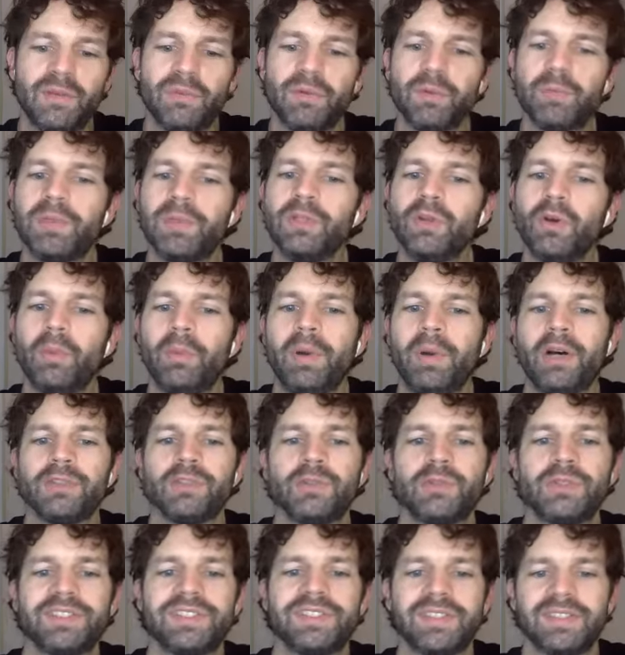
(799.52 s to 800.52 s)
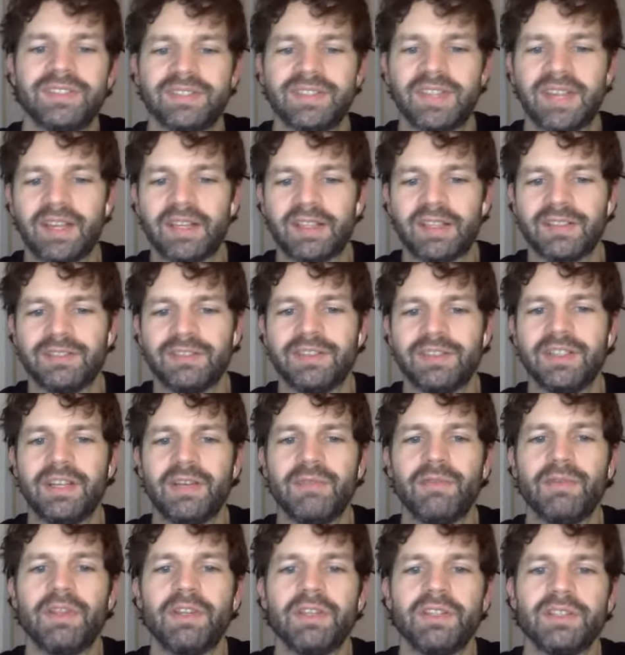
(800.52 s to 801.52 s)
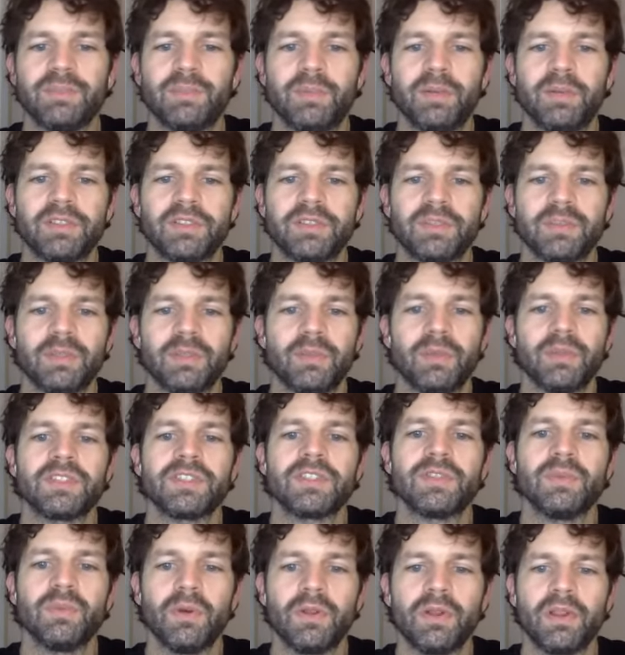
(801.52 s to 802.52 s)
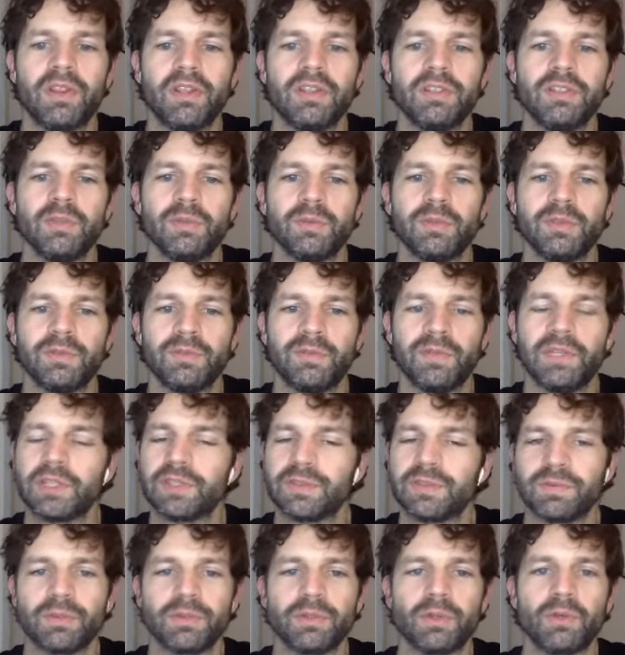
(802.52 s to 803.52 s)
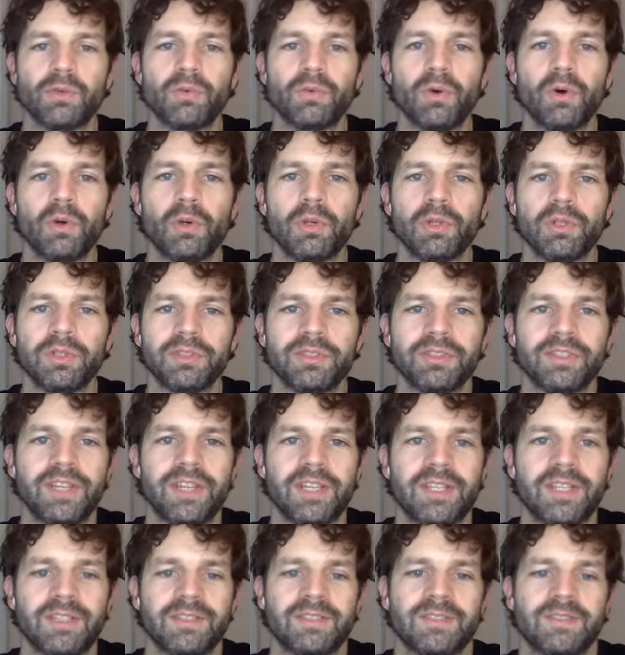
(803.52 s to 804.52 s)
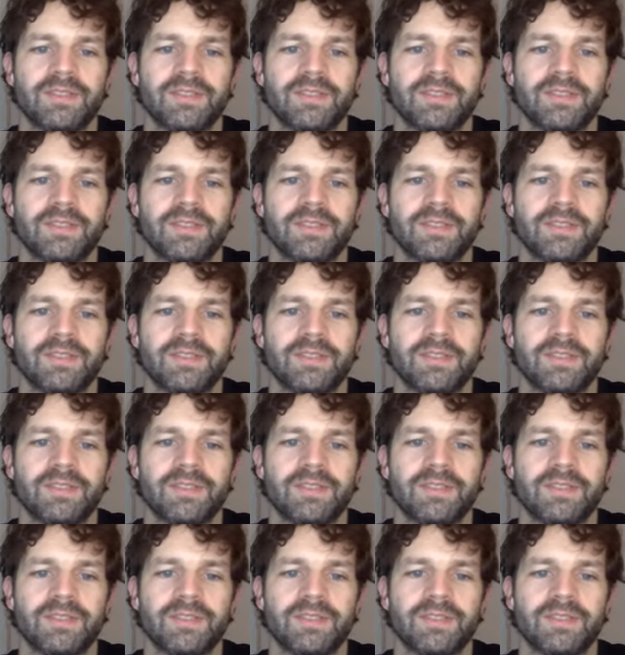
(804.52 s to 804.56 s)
there would be no boundaries in tech, right? Everything is possible. What's the one thing you would fix for your role today?